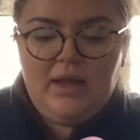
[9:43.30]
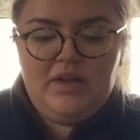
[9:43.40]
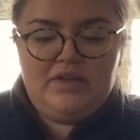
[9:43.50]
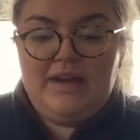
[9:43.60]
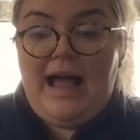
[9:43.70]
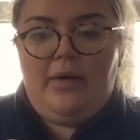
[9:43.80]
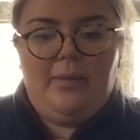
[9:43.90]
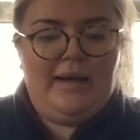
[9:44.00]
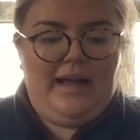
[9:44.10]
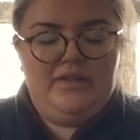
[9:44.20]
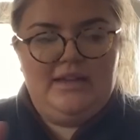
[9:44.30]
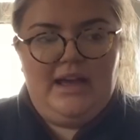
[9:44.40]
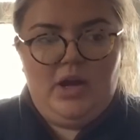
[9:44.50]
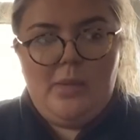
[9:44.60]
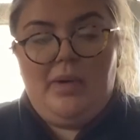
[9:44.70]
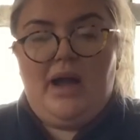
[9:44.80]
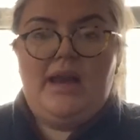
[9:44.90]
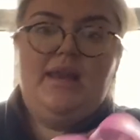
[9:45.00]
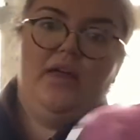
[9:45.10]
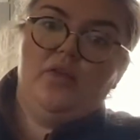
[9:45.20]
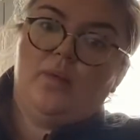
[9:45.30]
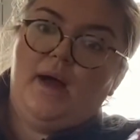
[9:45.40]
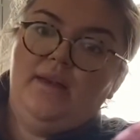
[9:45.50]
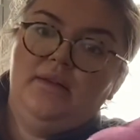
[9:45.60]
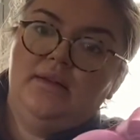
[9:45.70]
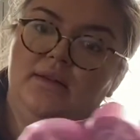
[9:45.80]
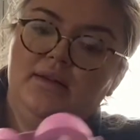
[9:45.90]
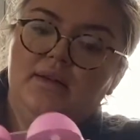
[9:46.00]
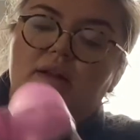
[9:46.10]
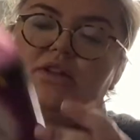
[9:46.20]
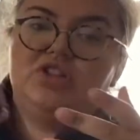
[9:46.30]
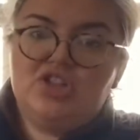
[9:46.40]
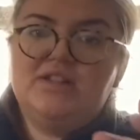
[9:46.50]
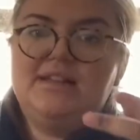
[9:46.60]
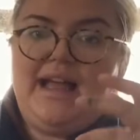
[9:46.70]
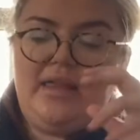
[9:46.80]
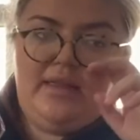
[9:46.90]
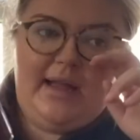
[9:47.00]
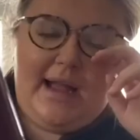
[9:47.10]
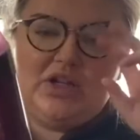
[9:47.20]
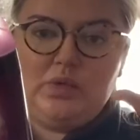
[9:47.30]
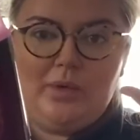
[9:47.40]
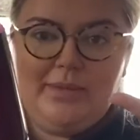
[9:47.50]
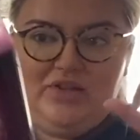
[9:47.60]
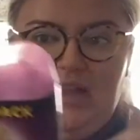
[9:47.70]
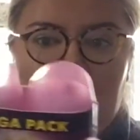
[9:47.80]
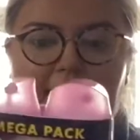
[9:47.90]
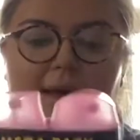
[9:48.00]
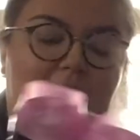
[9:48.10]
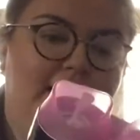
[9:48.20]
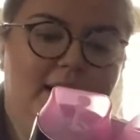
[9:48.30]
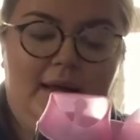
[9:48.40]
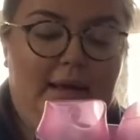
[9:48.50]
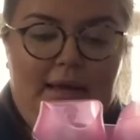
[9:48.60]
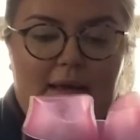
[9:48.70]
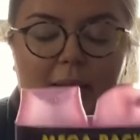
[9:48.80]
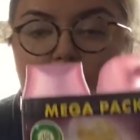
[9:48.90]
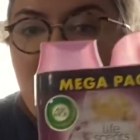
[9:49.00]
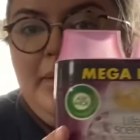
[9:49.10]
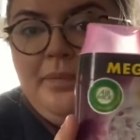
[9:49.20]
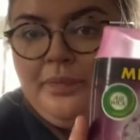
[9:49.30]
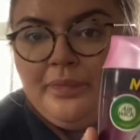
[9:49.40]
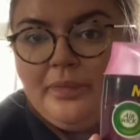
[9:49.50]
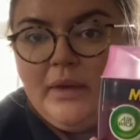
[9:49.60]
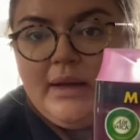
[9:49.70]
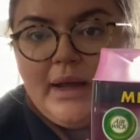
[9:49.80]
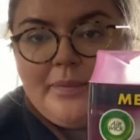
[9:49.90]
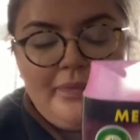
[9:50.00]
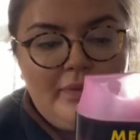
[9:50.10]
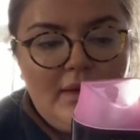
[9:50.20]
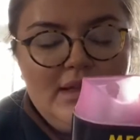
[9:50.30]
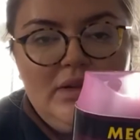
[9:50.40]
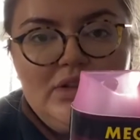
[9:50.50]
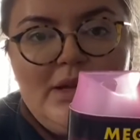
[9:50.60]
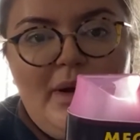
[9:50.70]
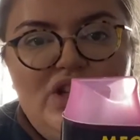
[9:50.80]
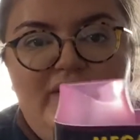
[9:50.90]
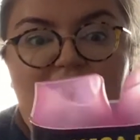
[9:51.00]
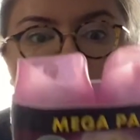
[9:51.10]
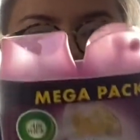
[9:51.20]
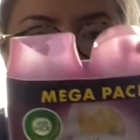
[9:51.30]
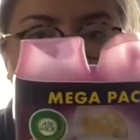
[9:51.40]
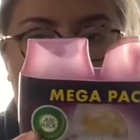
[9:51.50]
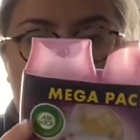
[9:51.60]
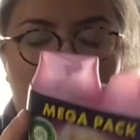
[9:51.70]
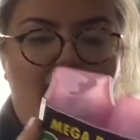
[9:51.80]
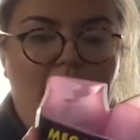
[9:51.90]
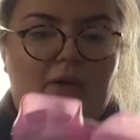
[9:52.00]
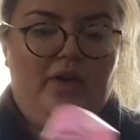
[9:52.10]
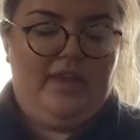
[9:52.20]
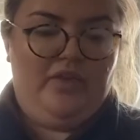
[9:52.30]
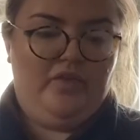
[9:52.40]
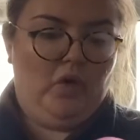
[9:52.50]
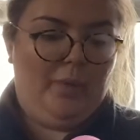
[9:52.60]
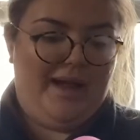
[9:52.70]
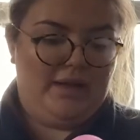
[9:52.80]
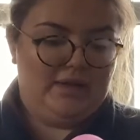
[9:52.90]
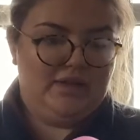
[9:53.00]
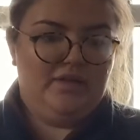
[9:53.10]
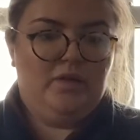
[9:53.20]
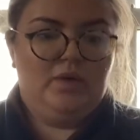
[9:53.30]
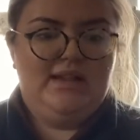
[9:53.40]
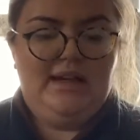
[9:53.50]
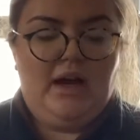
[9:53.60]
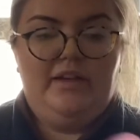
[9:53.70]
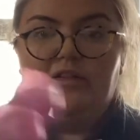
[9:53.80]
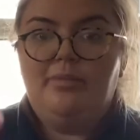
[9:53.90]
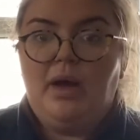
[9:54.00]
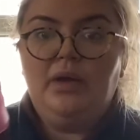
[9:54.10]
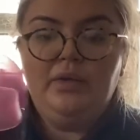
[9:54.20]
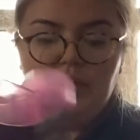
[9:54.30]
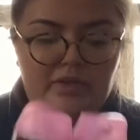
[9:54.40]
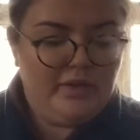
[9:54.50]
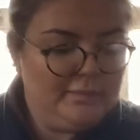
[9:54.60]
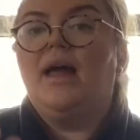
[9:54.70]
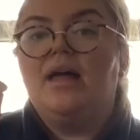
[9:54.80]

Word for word: So now I'm going to have to then go and buy another one just to get the actual machine. But, you know, it's not too much of an issue. But they were, I think, £4.49 for both.